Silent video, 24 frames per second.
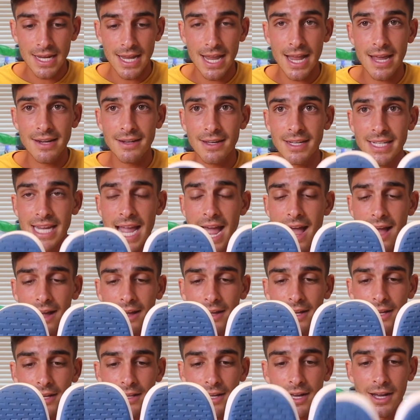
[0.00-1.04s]
And
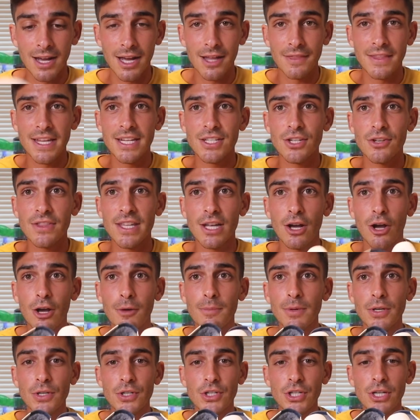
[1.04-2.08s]
these are the
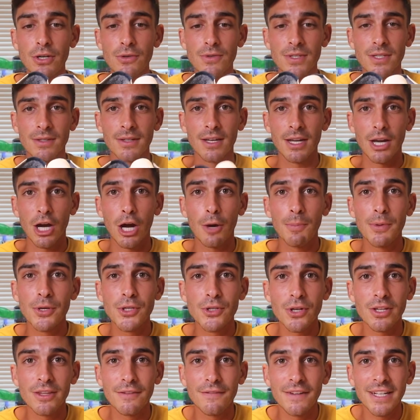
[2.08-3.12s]
Allbirds shoes. Hope you
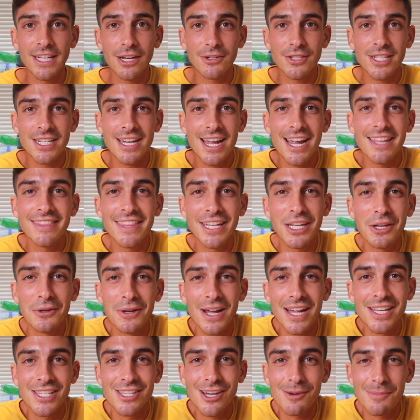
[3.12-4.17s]
enjoyed the video today. Thank you
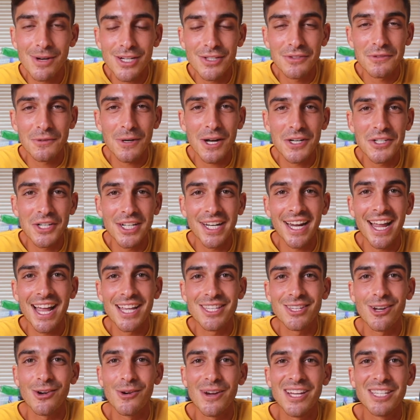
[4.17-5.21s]
guys so much for watching.
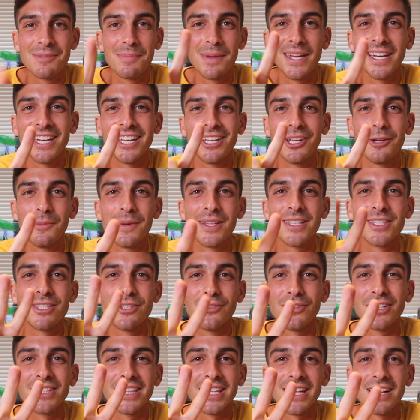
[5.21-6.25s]
As always, be good humans,
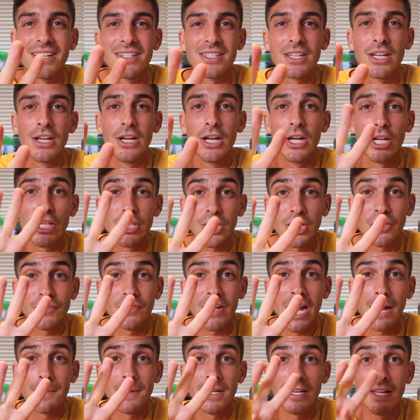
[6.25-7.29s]
do good things, search
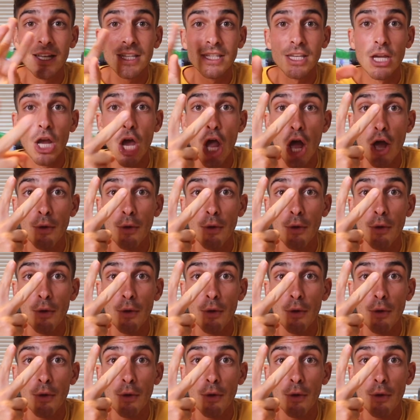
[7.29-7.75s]
for happiness.